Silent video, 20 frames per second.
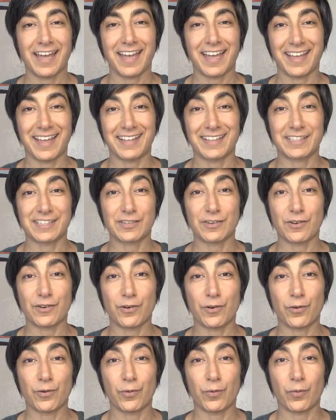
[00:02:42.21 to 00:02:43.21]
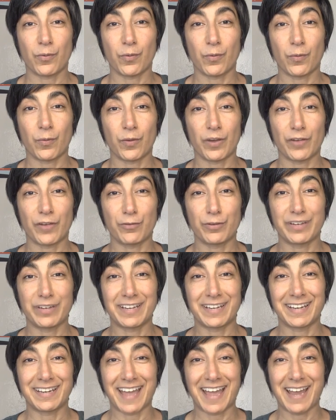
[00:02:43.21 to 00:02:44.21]
And so if we
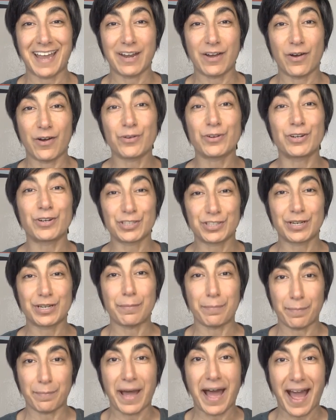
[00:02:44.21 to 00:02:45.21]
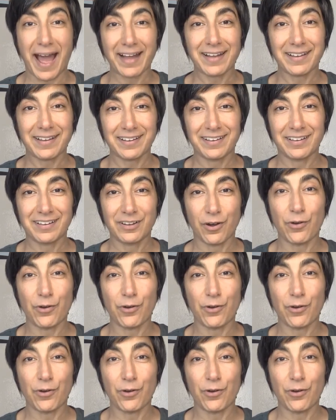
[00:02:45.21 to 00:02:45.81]
can get ownership back